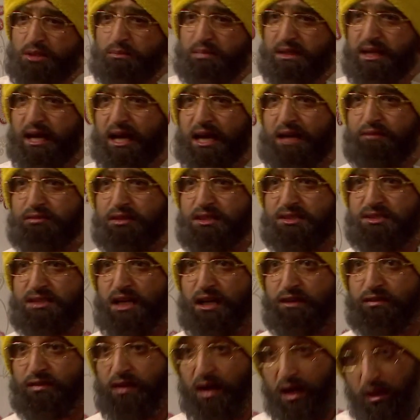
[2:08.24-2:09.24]
you behave
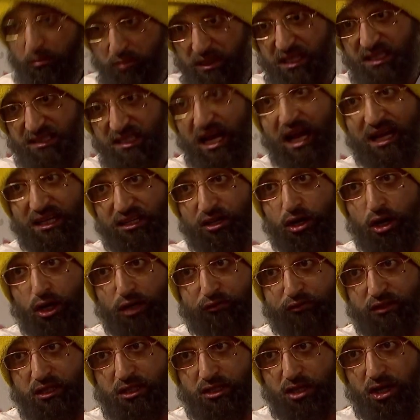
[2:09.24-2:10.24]
yourself, because I'll know
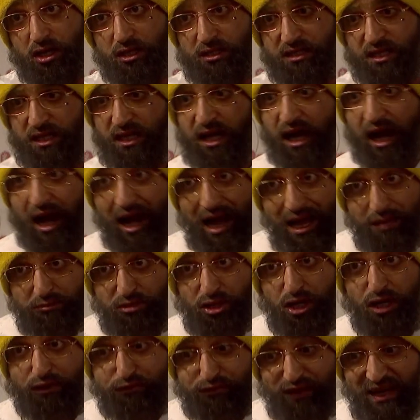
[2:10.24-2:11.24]
if you don't. I'm
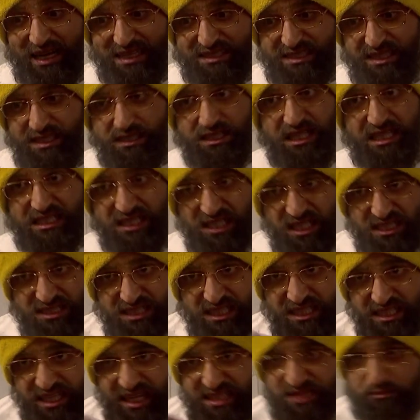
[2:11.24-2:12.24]
your father, and
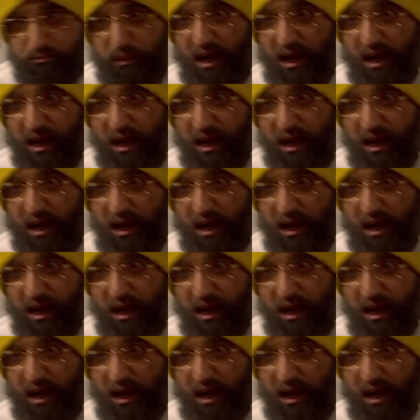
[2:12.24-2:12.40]
nothing gets